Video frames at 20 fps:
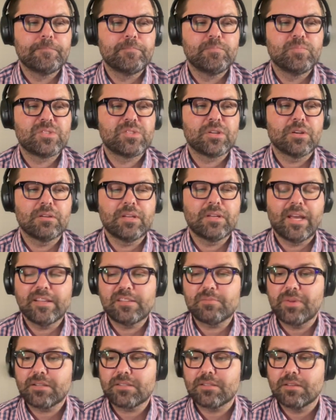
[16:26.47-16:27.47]
certain
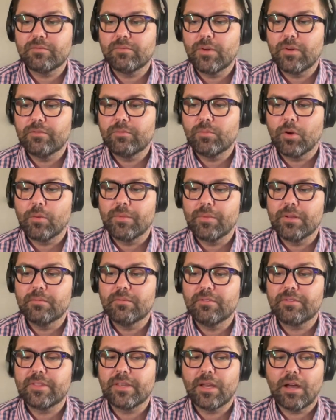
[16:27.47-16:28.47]
aspects of Mormon
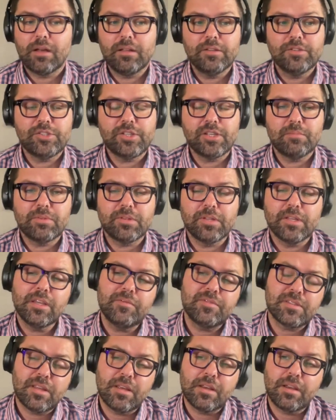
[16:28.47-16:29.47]
theology and
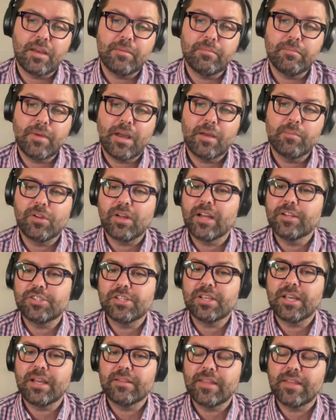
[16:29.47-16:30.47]
beliefs, then I'm glad
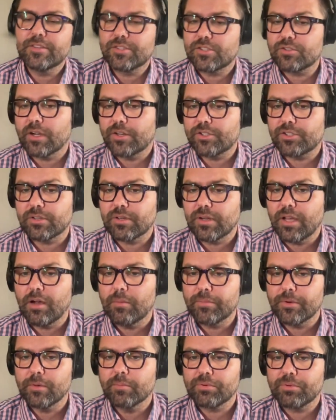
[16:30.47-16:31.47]
she had that structure to
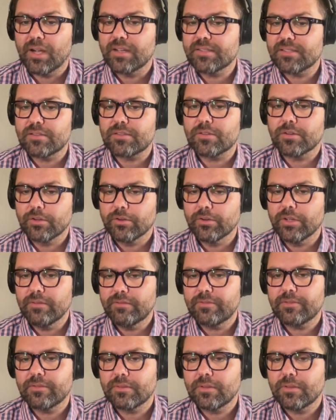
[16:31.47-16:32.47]
help her process her
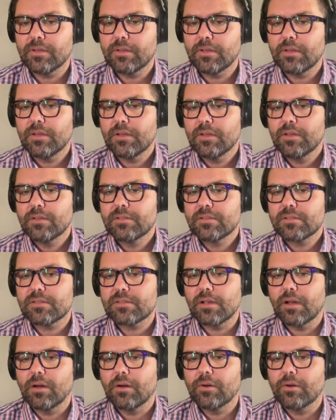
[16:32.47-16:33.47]
grief.
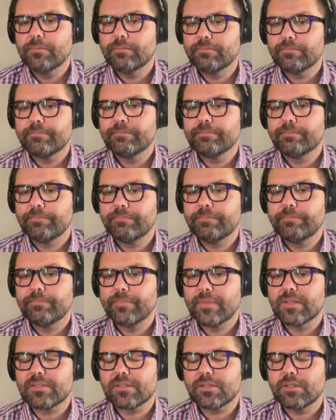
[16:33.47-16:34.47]
So
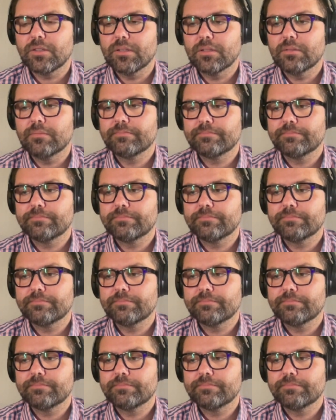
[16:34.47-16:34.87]
that's good.